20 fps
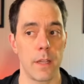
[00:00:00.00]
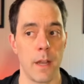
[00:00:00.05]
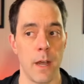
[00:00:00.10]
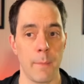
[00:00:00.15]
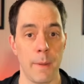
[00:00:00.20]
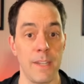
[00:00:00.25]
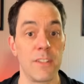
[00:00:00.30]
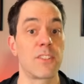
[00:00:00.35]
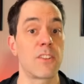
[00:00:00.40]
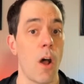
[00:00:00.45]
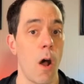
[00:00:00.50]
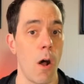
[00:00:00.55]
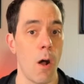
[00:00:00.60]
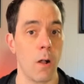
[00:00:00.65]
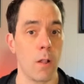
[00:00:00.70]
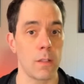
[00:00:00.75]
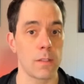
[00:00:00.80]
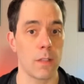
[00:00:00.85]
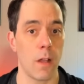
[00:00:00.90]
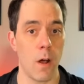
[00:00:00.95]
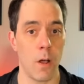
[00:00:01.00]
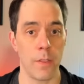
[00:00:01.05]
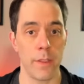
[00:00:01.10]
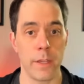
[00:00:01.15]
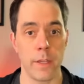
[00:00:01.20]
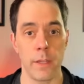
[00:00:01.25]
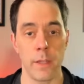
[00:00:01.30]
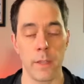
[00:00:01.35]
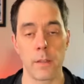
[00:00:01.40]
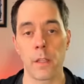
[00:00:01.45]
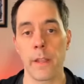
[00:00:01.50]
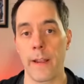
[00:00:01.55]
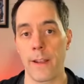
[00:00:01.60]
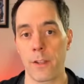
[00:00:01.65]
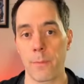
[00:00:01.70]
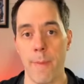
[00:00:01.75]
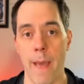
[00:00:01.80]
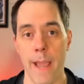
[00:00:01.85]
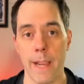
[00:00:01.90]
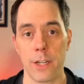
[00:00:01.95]
install all the
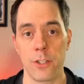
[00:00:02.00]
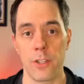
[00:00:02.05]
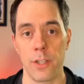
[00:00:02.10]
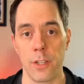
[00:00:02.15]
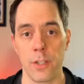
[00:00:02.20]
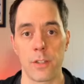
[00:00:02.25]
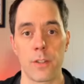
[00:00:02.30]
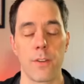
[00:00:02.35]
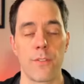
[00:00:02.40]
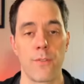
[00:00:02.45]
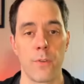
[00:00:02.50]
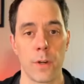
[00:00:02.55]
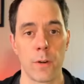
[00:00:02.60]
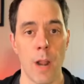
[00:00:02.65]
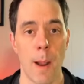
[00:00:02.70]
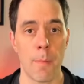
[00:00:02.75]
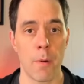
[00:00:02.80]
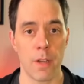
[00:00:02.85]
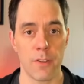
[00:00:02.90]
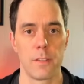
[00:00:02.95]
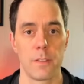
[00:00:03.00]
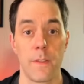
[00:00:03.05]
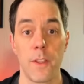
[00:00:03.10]
latest packages for your operating system.